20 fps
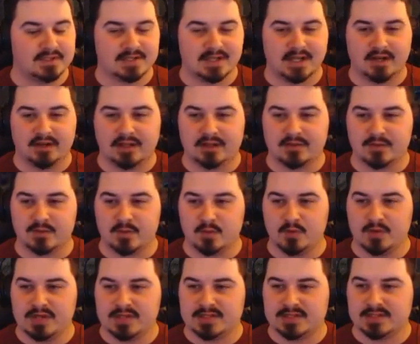Just kind of get
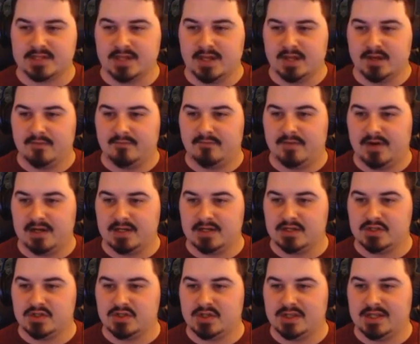through this. Find
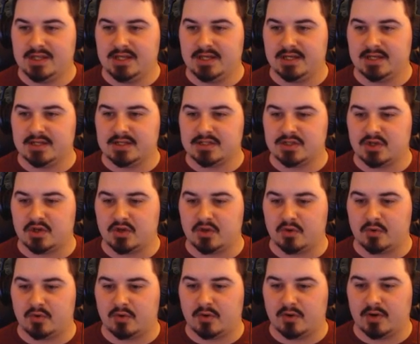Jelena and
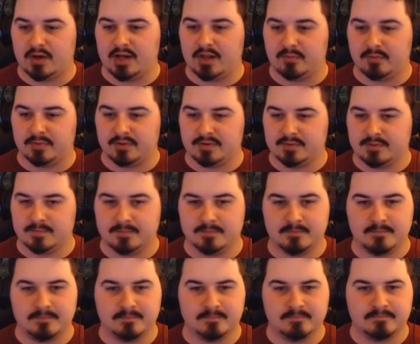secure her help.
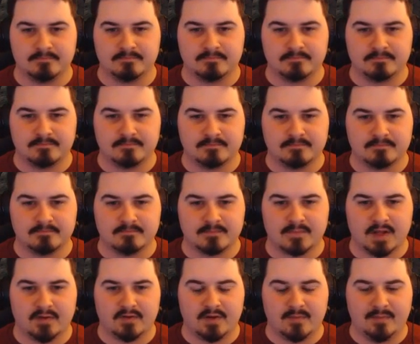
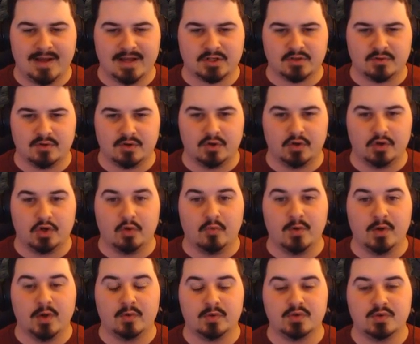I'll come back to her. Oh no,
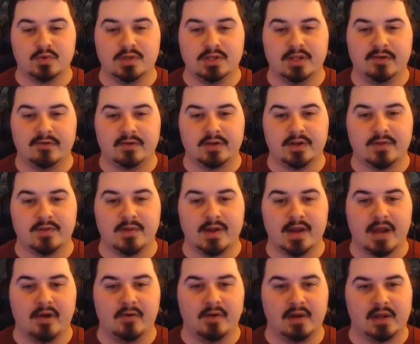we're going to another
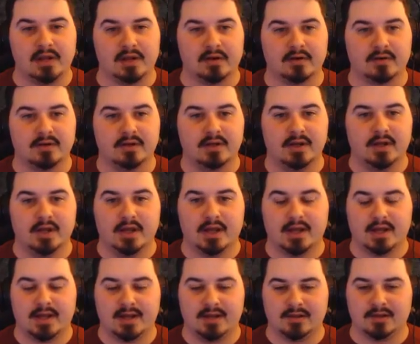area.
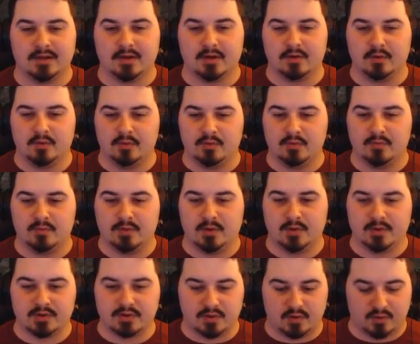Hello. We're
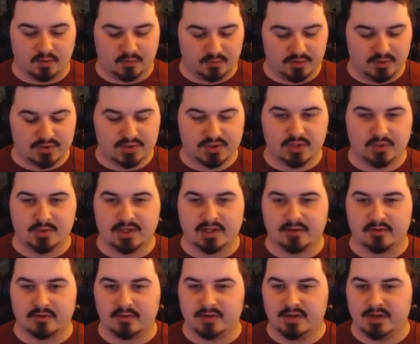going to a whole new zone
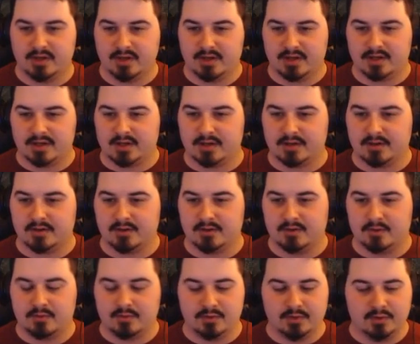here. A
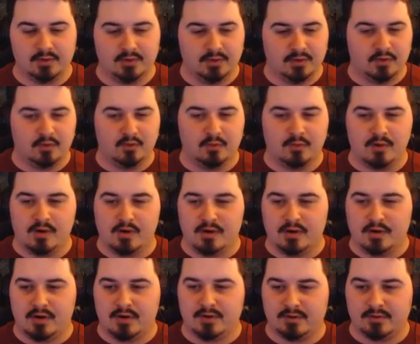whole new
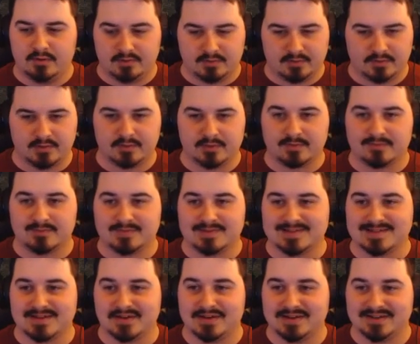world. Oh,
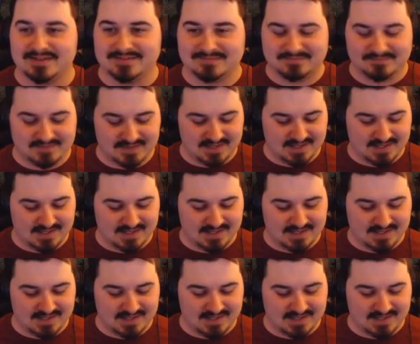sorry.